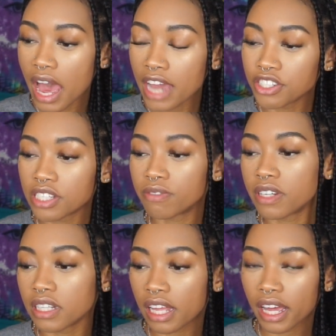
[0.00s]
I just
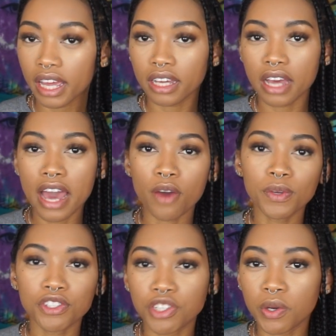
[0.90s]
feel like, I
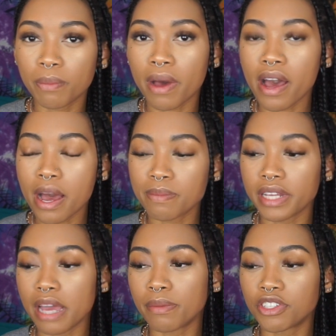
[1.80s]
always joke about how I'm
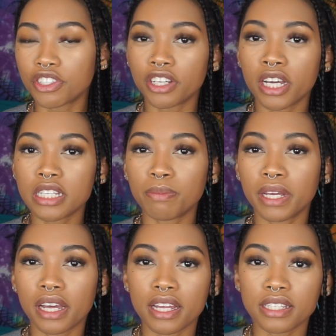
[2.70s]
damaged goods
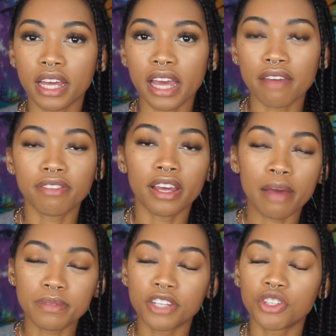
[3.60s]
because like I feel like
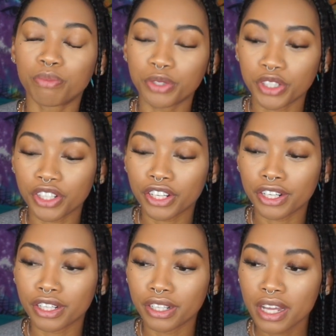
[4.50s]
I'm such a
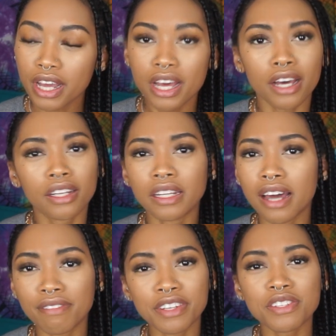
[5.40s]
pure,
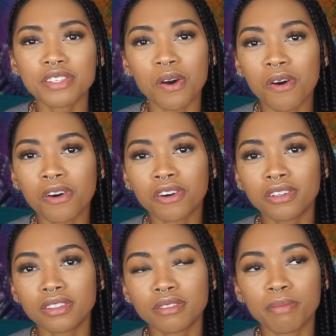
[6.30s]
loving soul,
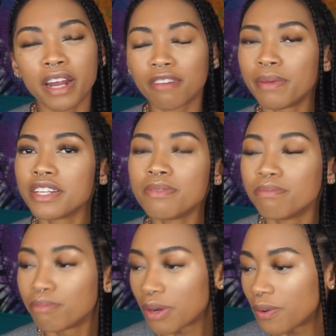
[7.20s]
but I've
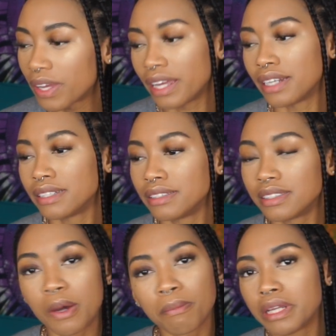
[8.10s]
been broken
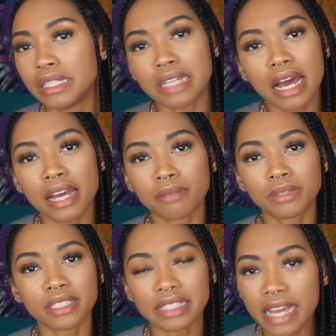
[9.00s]
so many
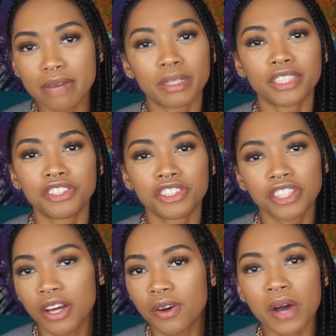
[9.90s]
times and damaged,
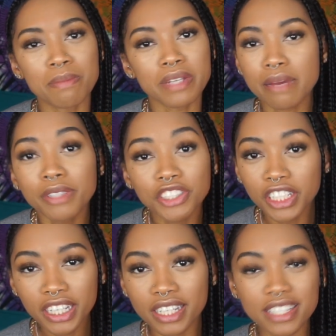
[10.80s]
so I'm damaged
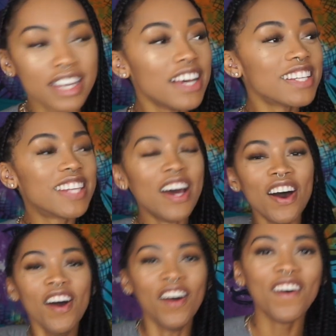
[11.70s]
goods.
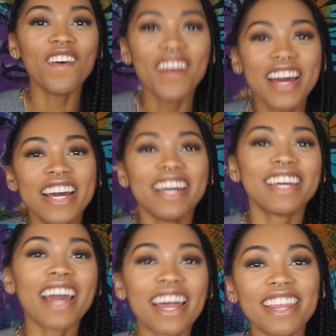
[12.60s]
So
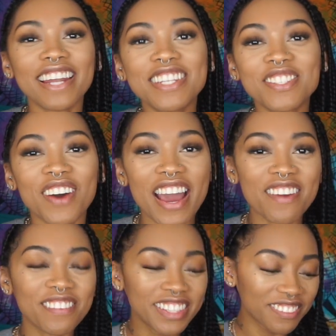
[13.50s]
yeah, that is why I
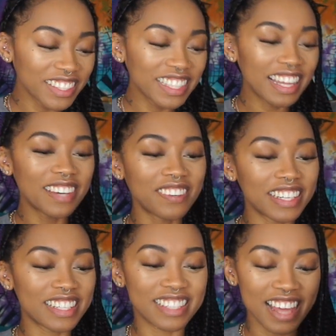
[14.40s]
really, really like what
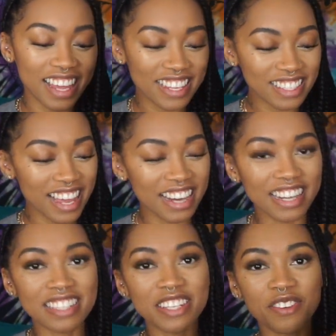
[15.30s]
it says, and
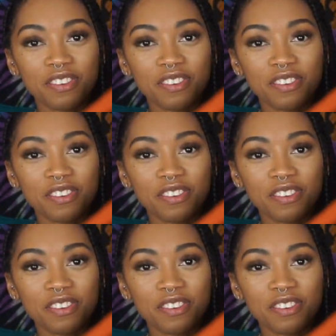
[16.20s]
it's in a